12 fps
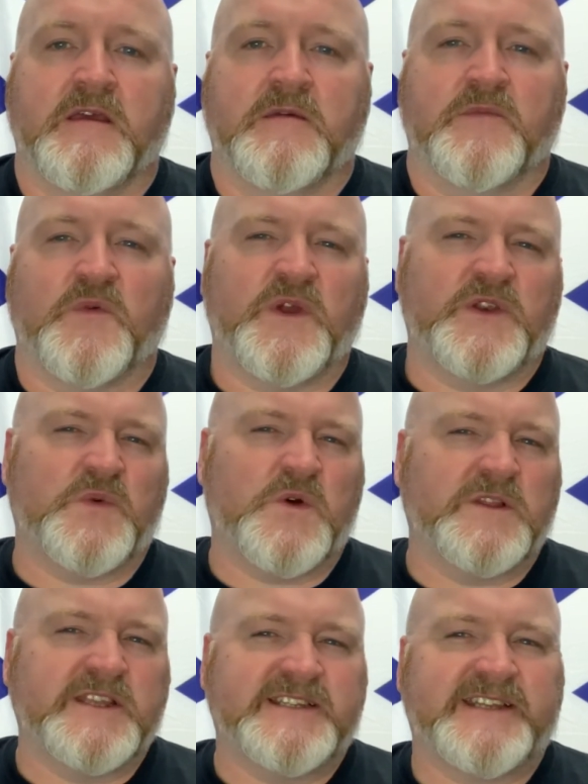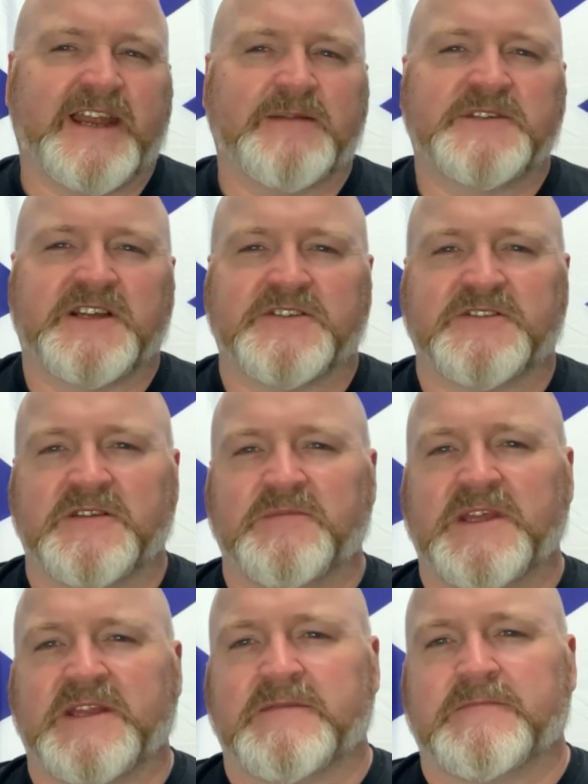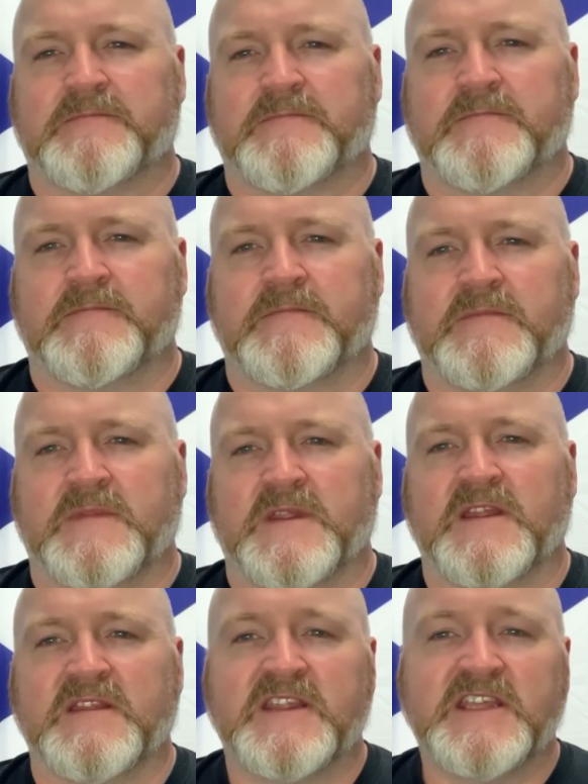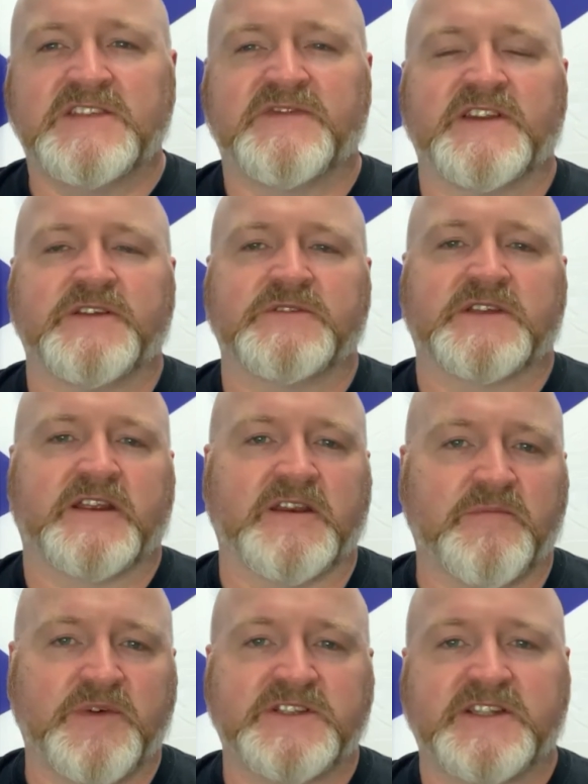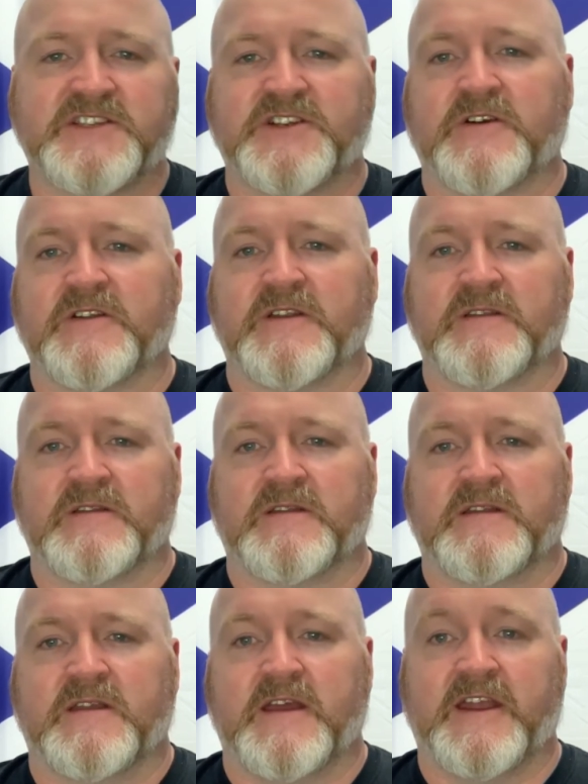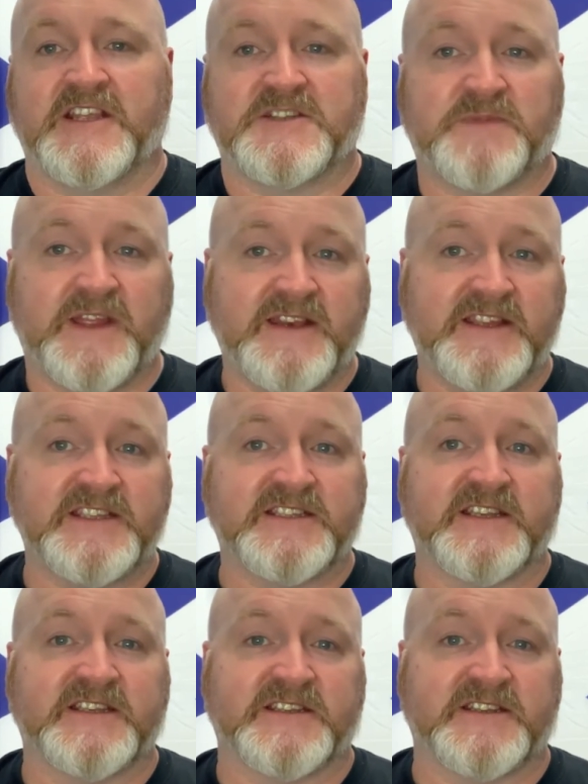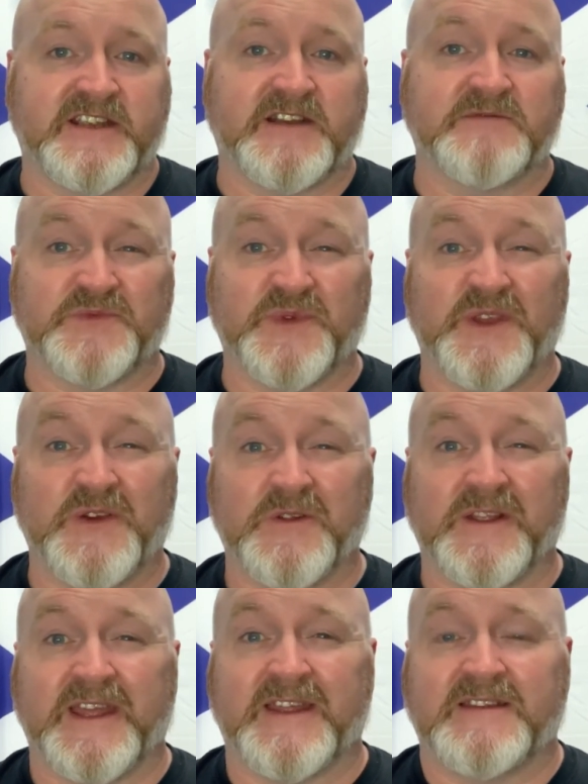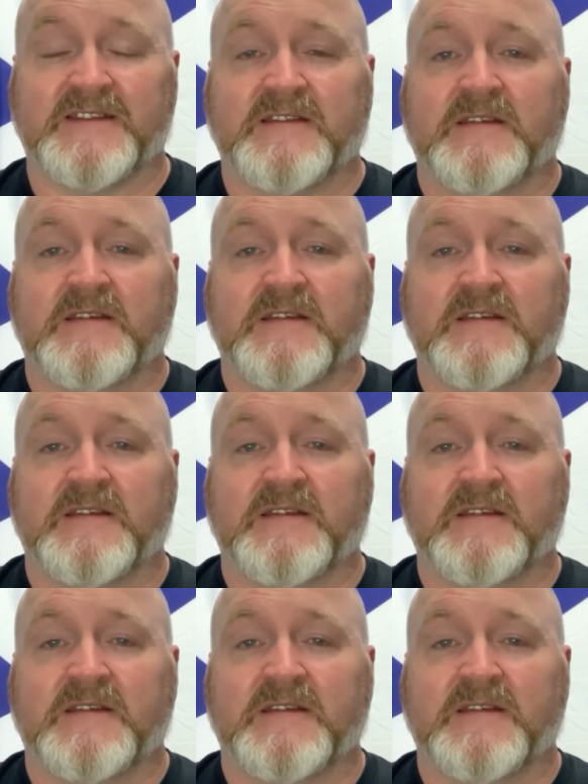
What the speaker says: But what do all these terms actually mean? In these videos I'm going to bust the jargon and explain these things in terms we all get.